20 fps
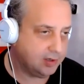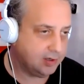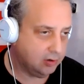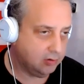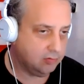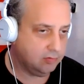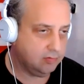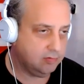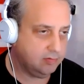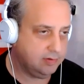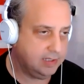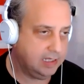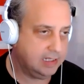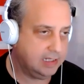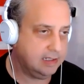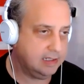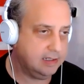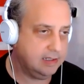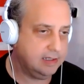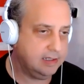So
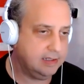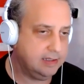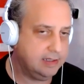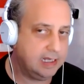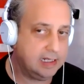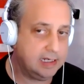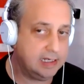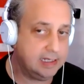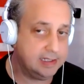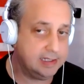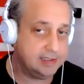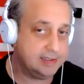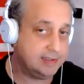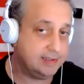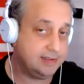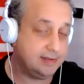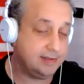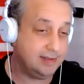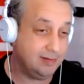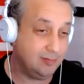that
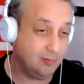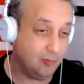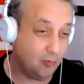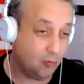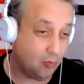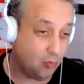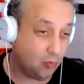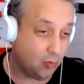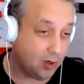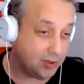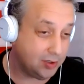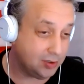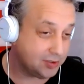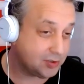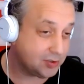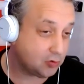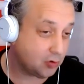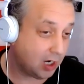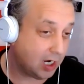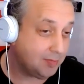is what you're
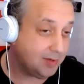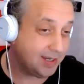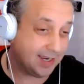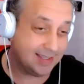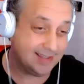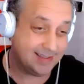describing,